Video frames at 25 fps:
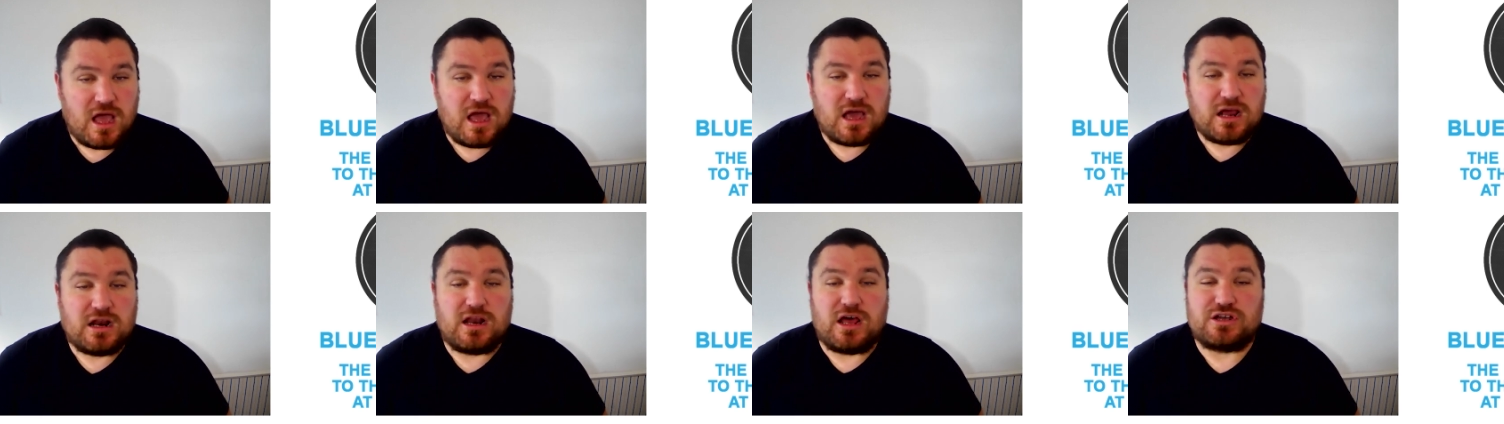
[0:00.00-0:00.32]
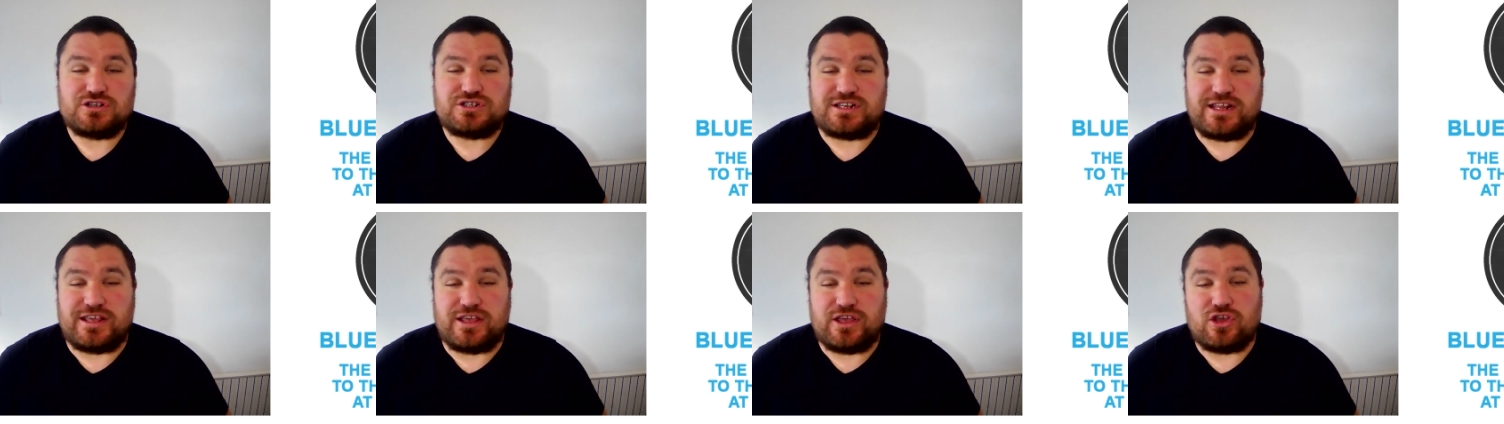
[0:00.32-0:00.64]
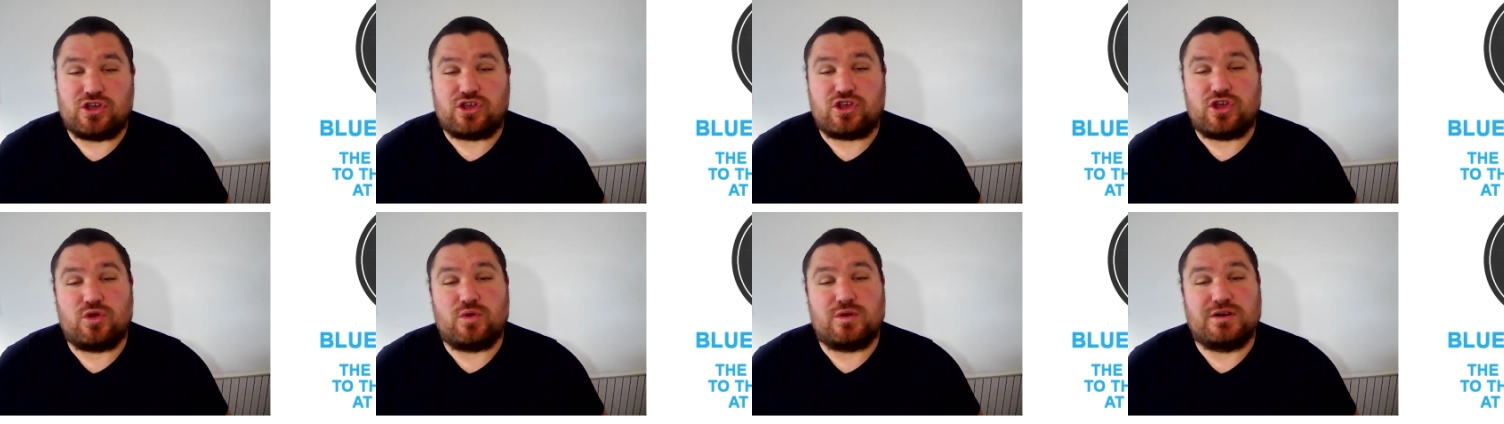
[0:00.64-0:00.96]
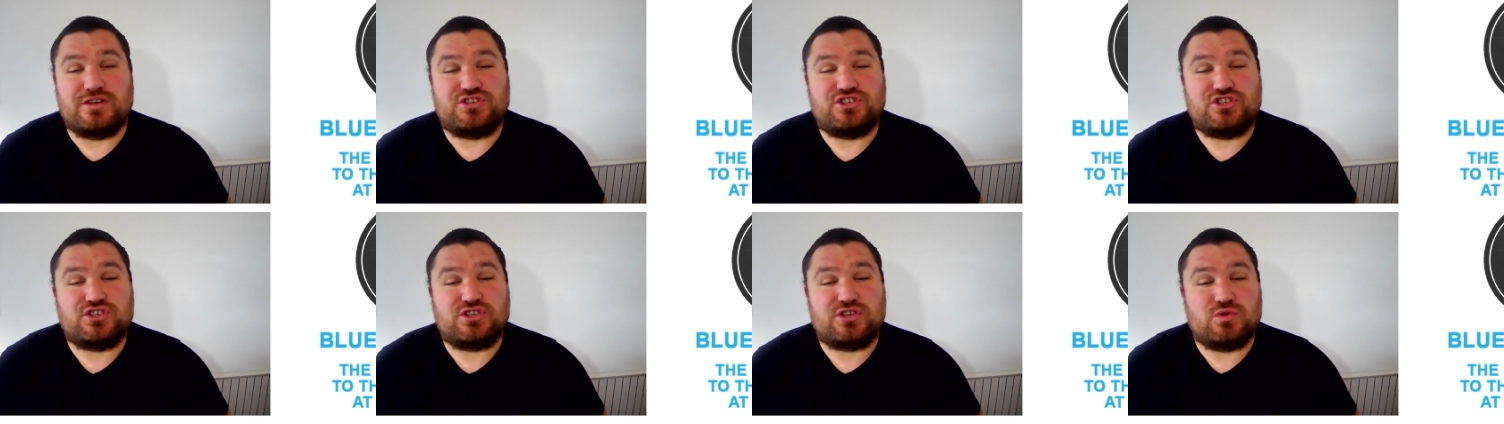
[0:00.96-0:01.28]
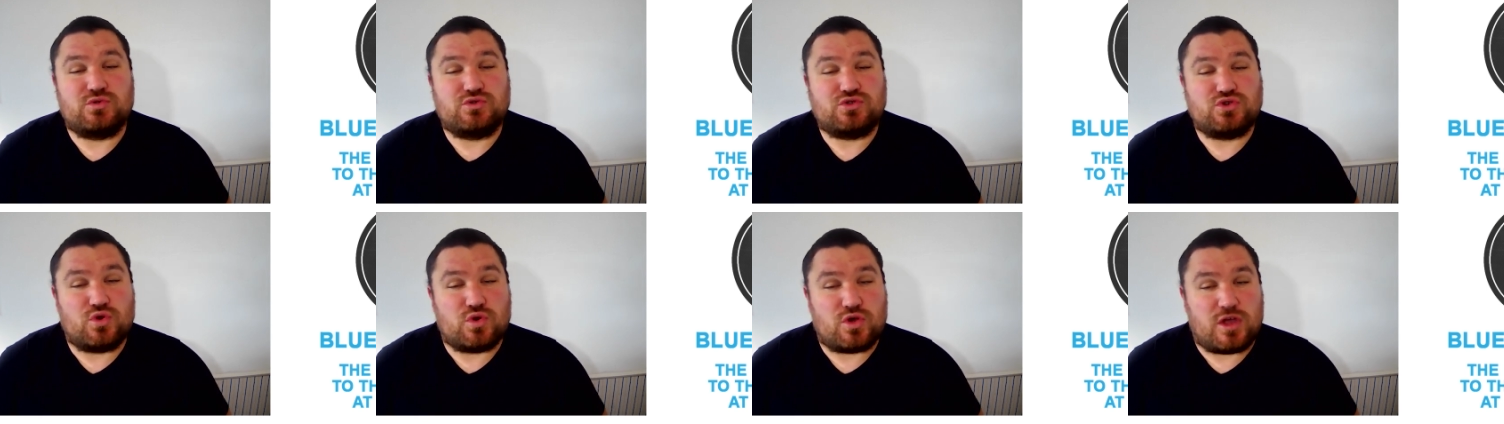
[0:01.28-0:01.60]
Lastly, Google is
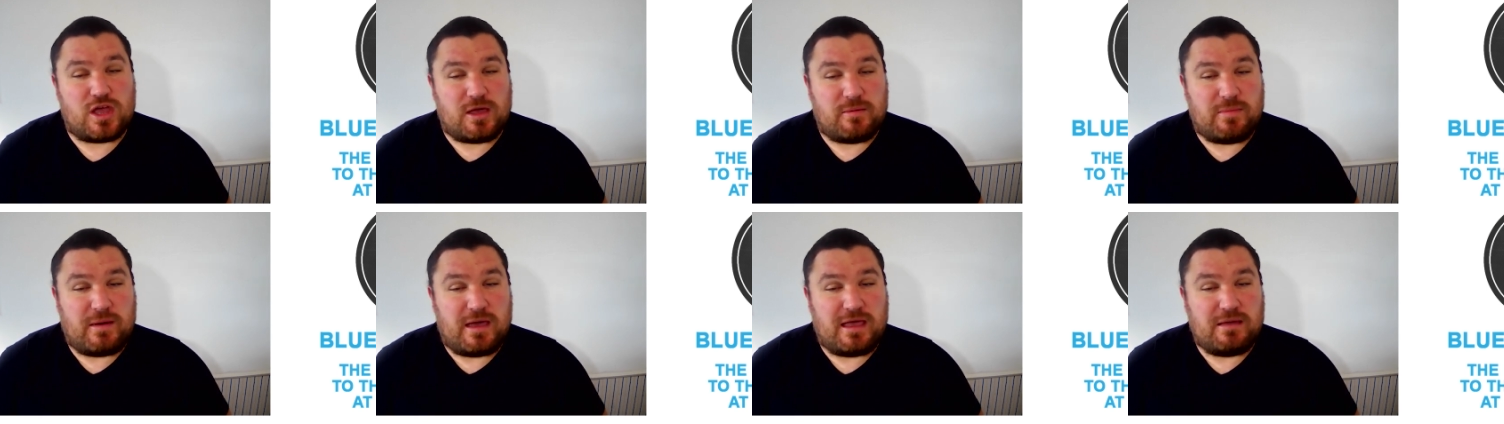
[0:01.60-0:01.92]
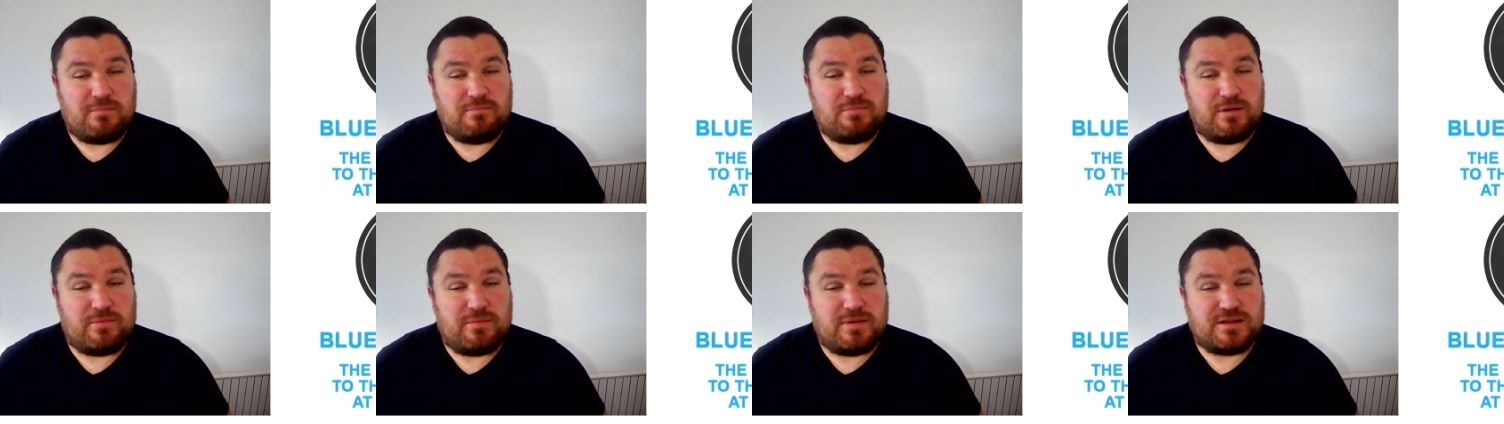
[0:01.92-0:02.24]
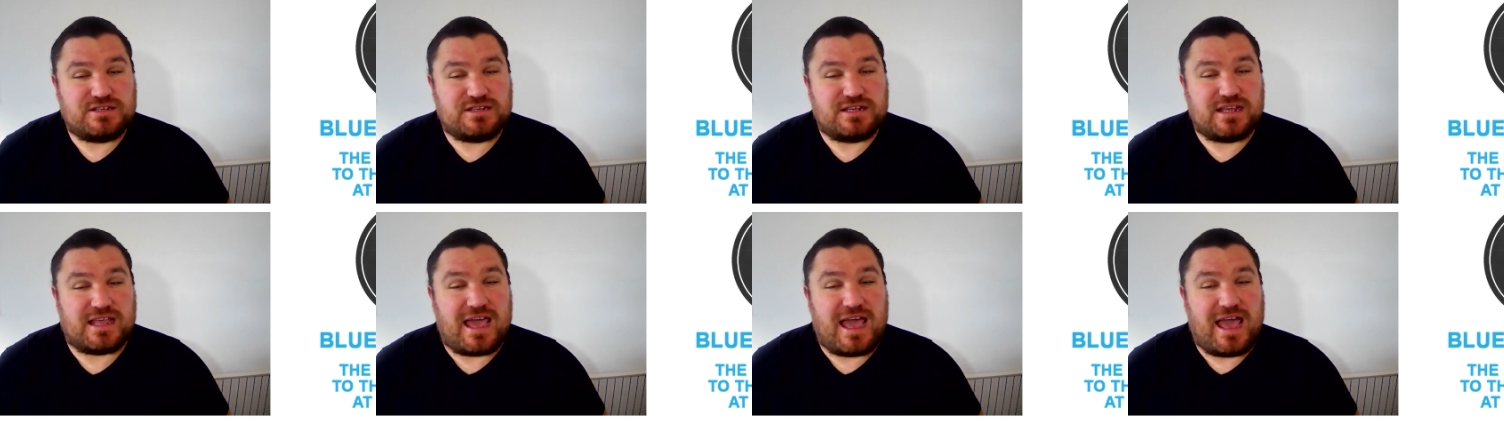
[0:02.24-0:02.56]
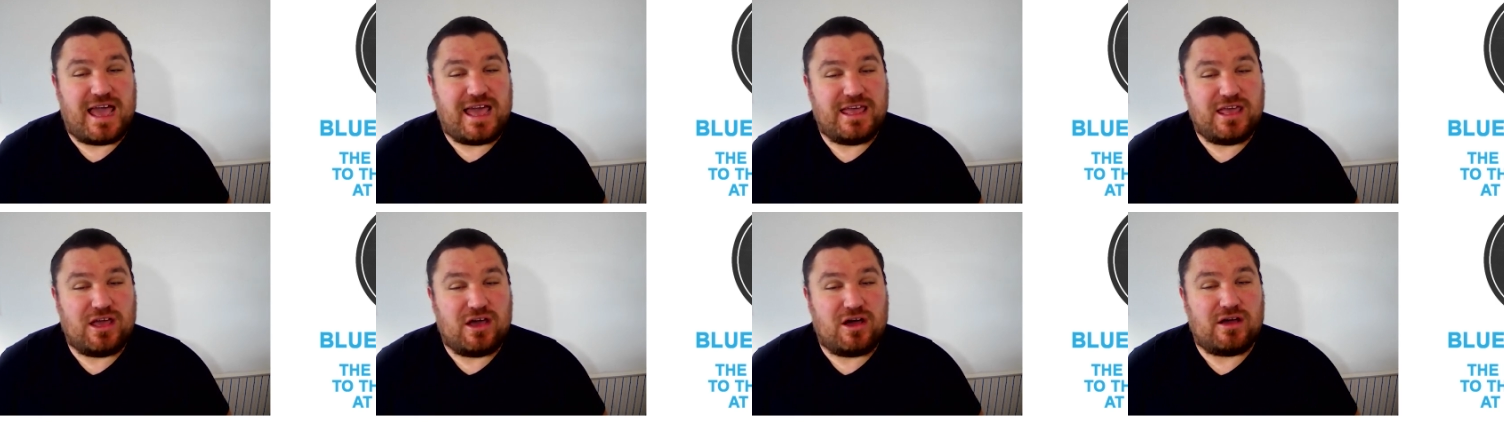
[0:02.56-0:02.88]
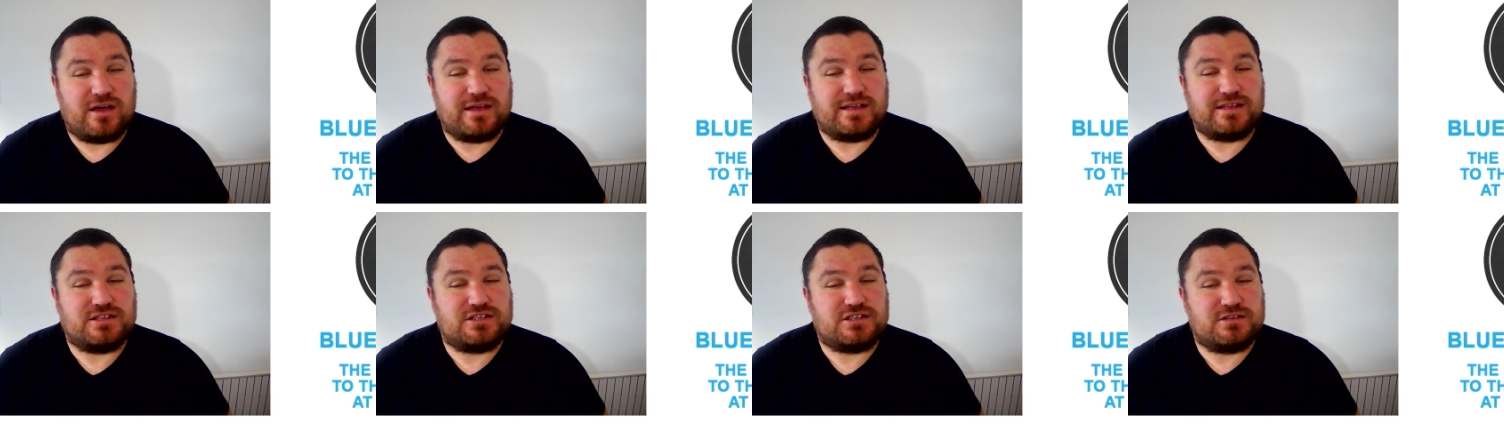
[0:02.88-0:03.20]
still talking about implementing
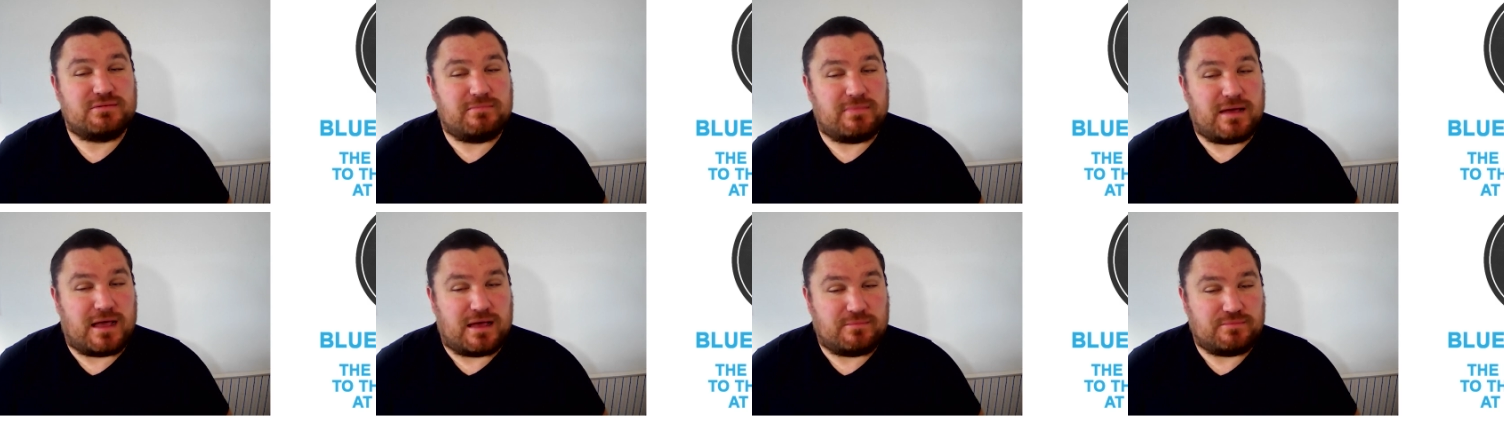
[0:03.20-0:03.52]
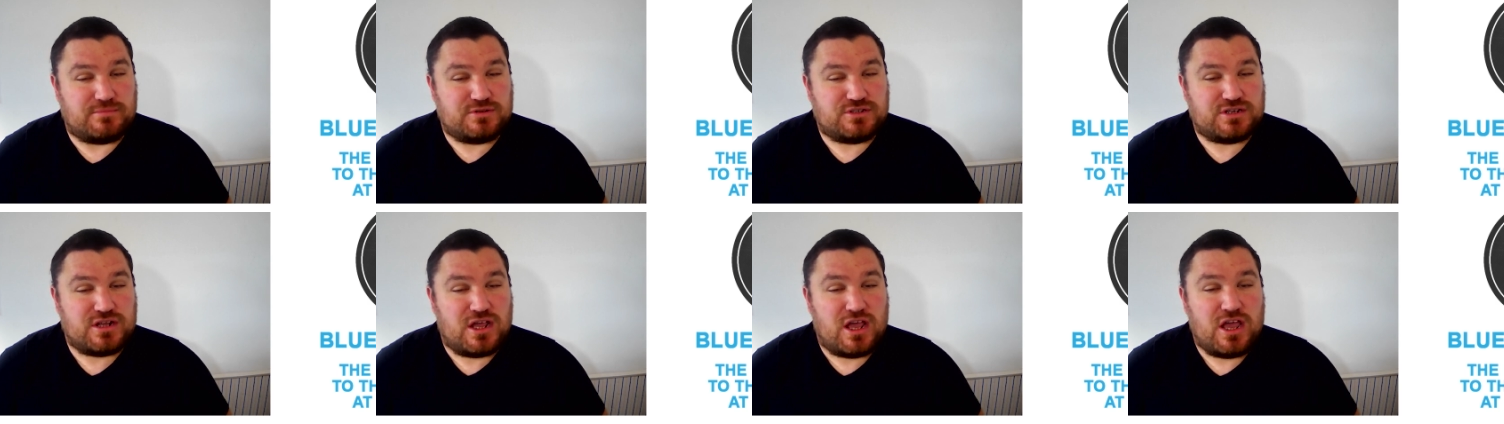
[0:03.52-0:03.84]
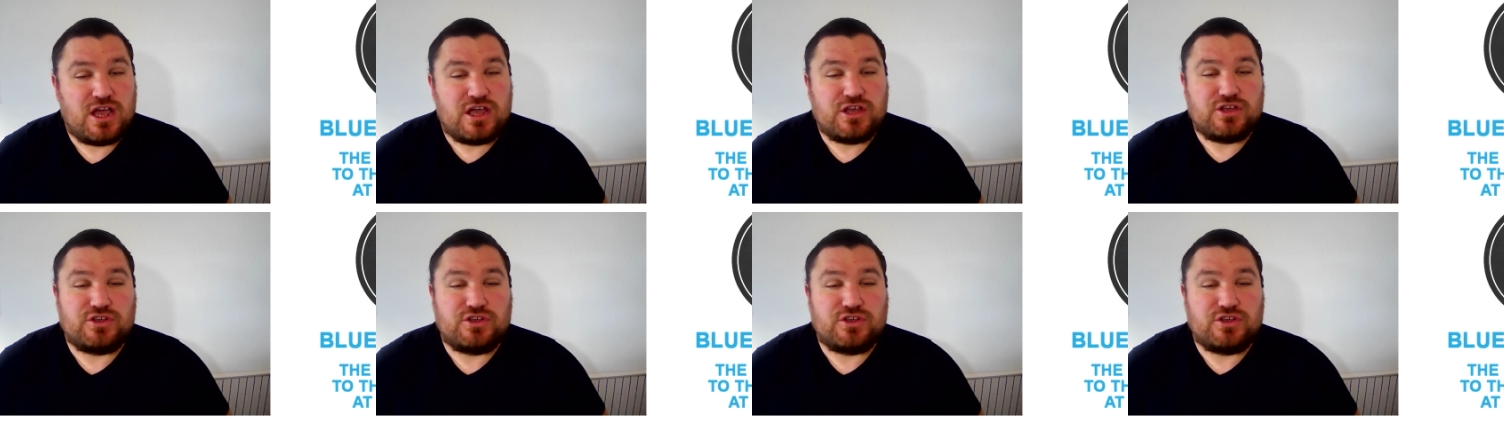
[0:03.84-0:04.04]
AR into maps